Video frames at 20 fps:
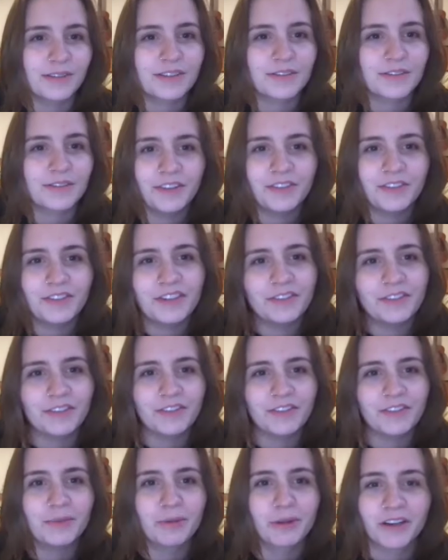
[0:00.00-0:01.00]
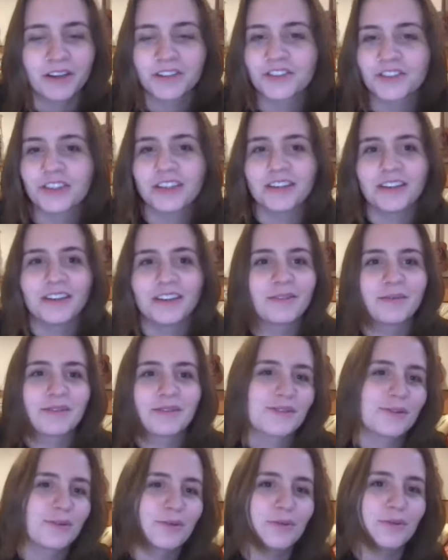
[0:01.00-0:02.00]
was a 50-50 production, and it
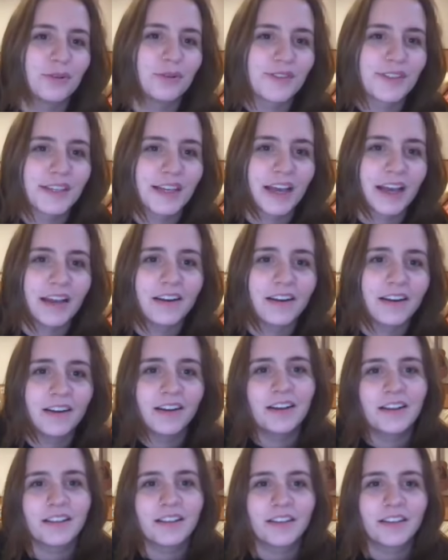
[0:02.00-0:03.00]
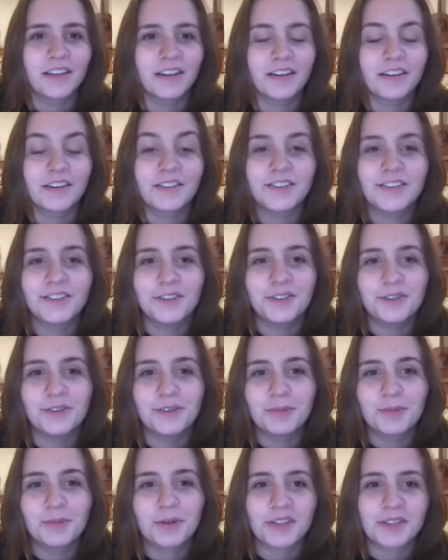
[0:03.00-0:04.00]
was so cool to get the
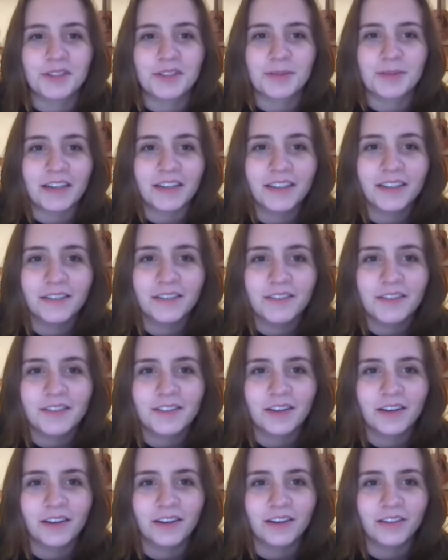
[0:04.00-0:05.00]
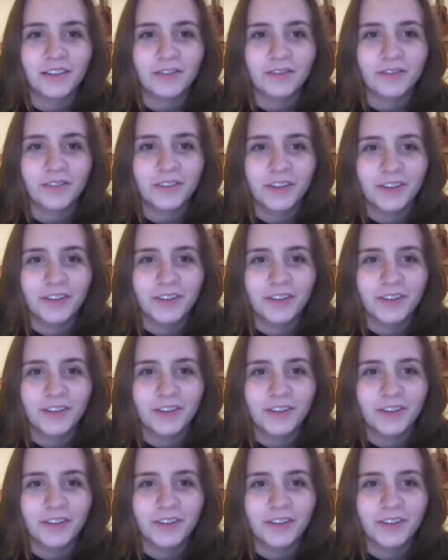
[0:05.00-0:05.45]
two perspectives of,